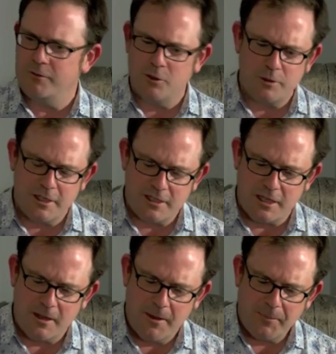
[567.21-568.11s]
I've noticed
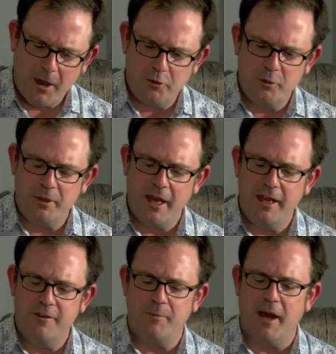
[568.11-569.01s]
that how you
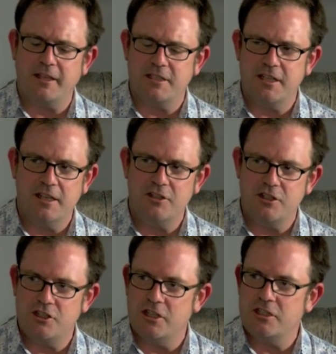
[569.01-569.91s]
behave backstage
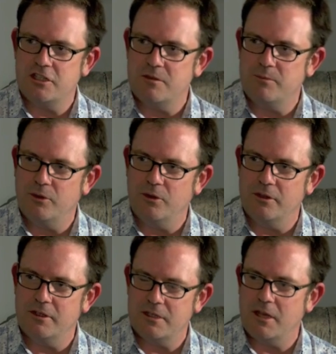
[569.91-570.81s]
is just as
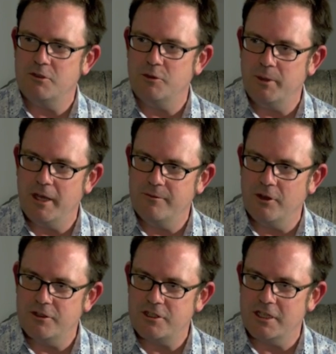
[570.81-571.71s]
important as how you behave
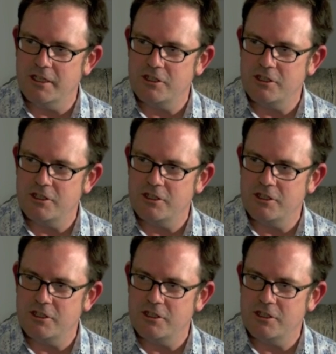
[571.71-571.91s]
on stage.